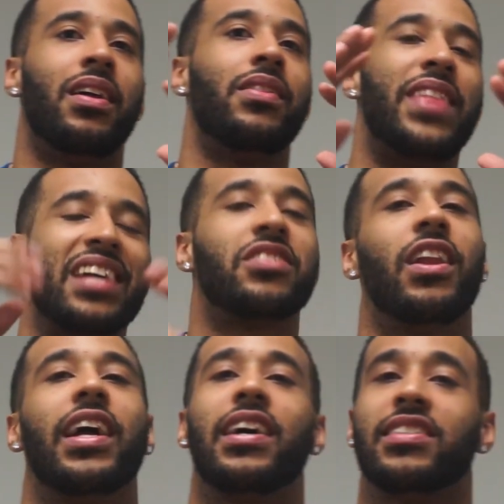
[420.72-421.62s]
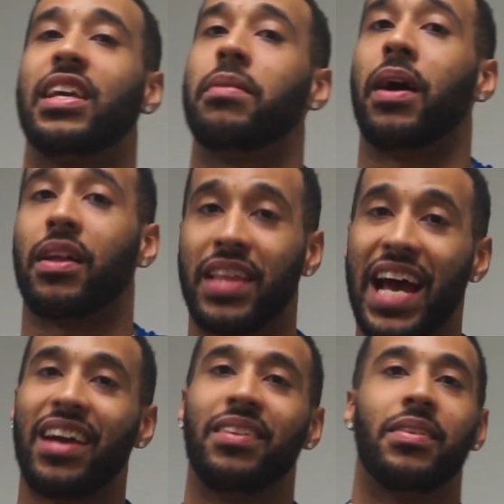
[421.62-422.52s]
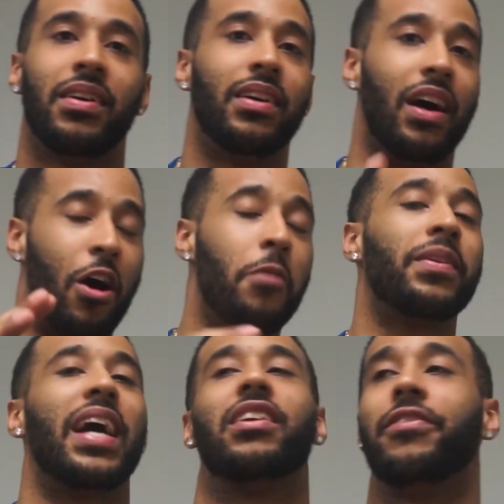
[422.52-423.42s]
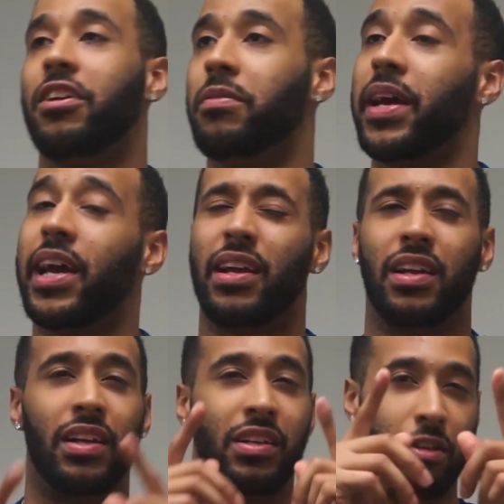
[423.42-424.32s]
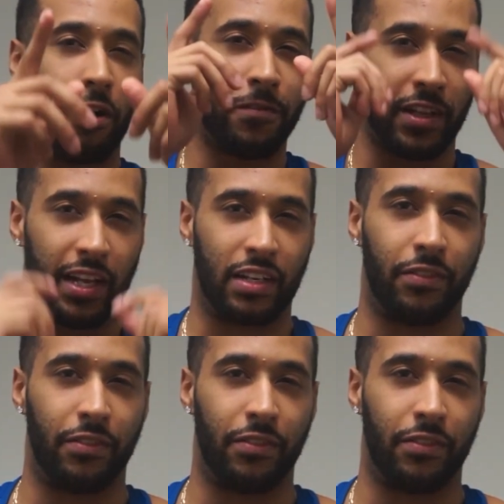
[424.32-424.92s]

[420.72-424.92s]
that's all I got to say about that. Hope you liked the video, man. Don't forget to like the